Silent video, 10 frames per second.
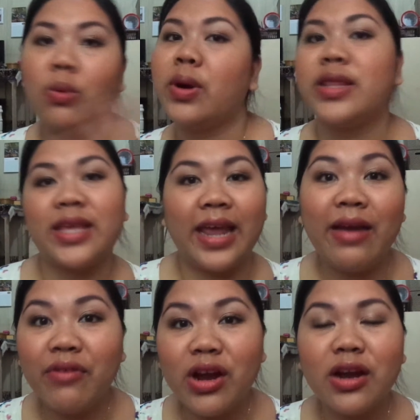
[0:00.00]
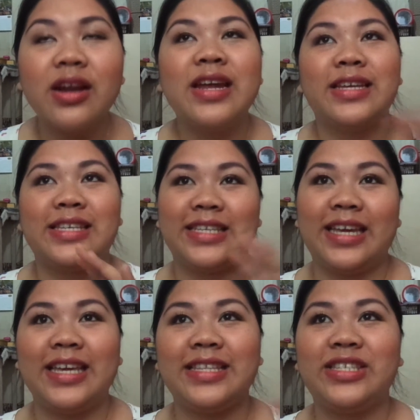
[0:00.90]
want that ever, because
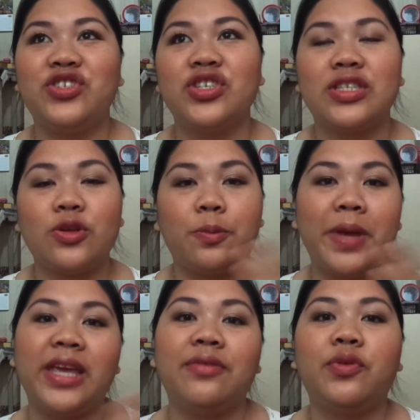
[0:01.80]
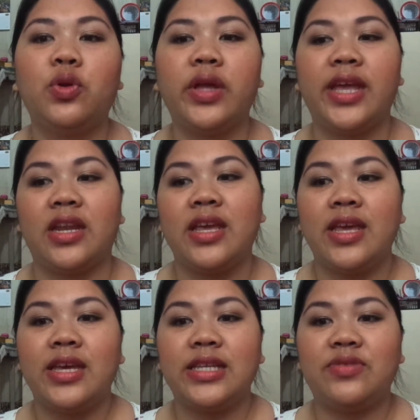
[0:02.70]
it's just so painful and
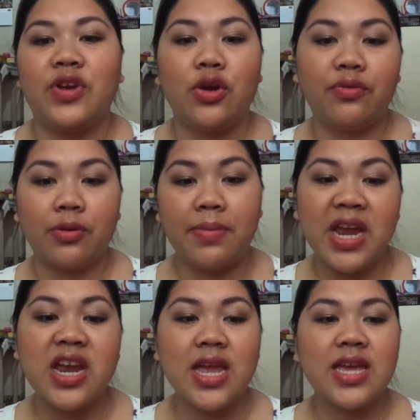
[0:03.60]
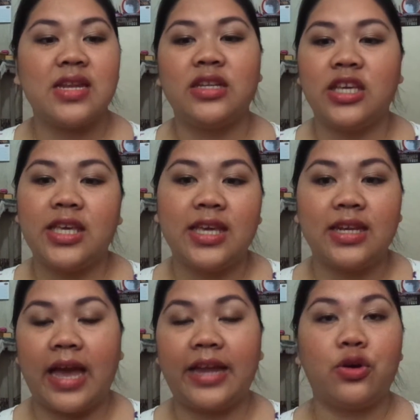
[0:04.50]
it's very overbearing and you
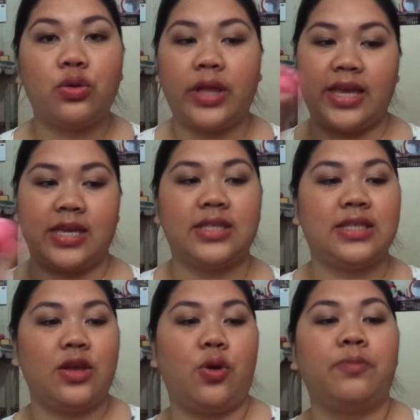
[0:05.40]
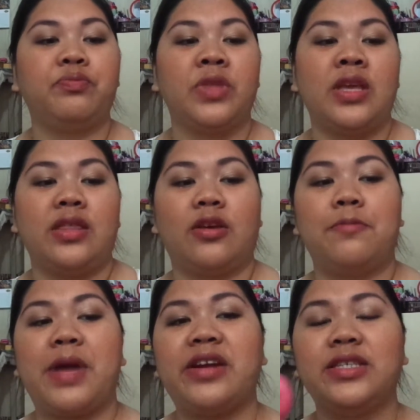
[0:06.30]
can't, I don't like it. So the
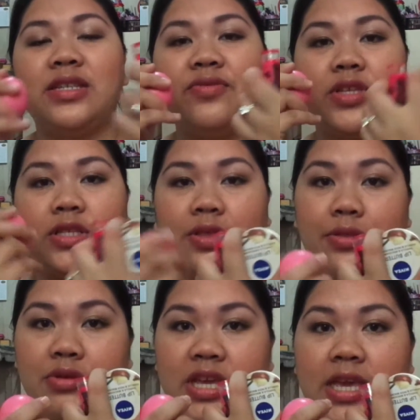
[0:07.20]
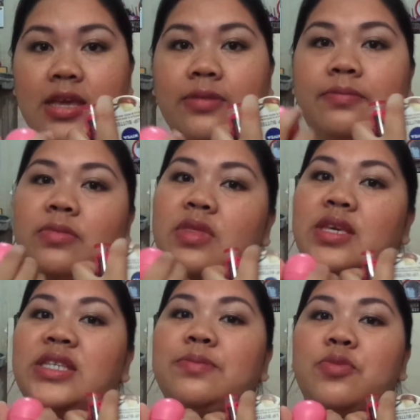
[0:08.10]
comparison of the three,
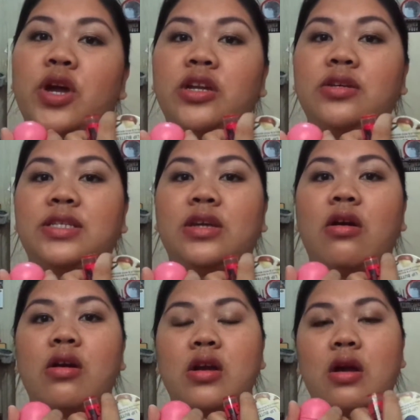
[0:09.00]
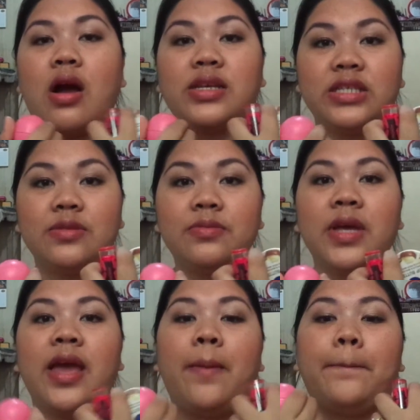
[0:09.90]
these products are awesome,
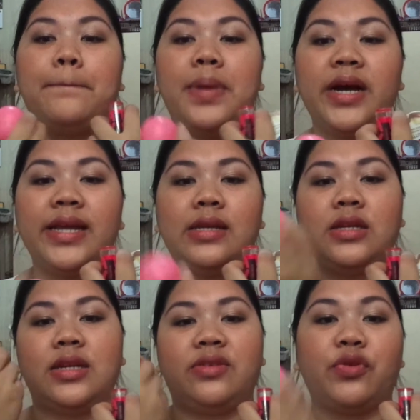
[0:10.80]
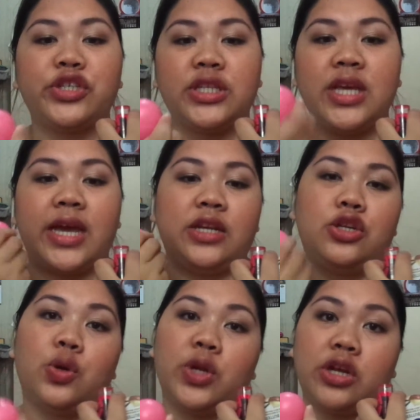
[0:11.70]
but unfortunately I
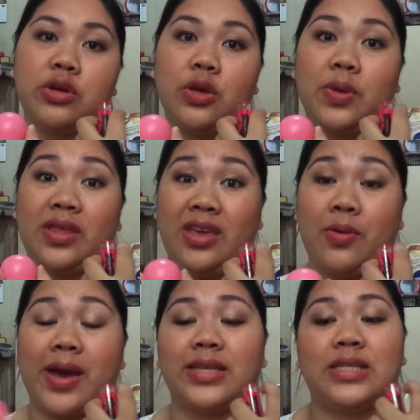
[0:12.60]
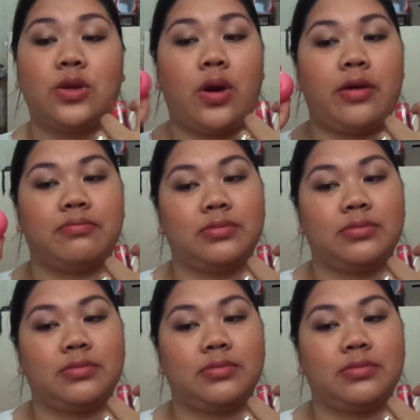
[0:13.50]
don't agree with E O S, so I'm